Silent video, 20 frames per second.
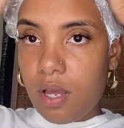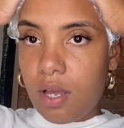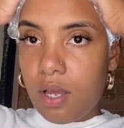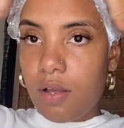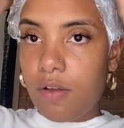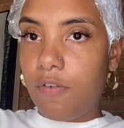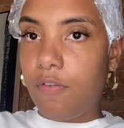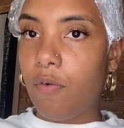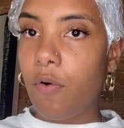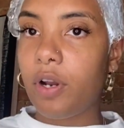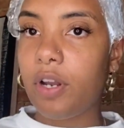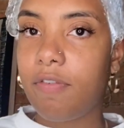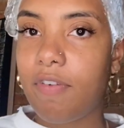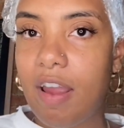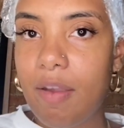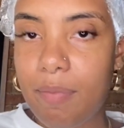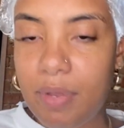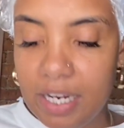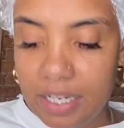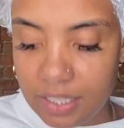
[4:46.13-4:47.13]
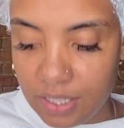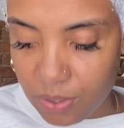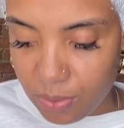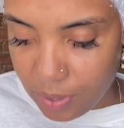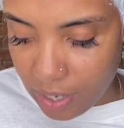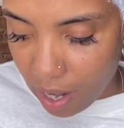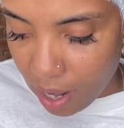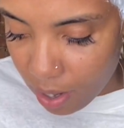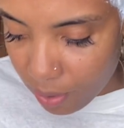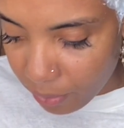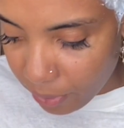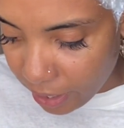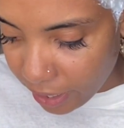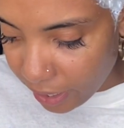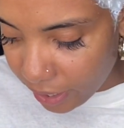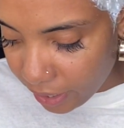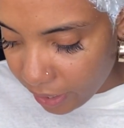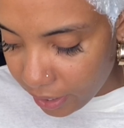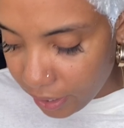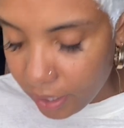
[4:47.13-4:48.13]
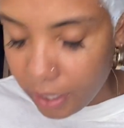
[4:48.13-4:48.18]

45 minutes to an hour.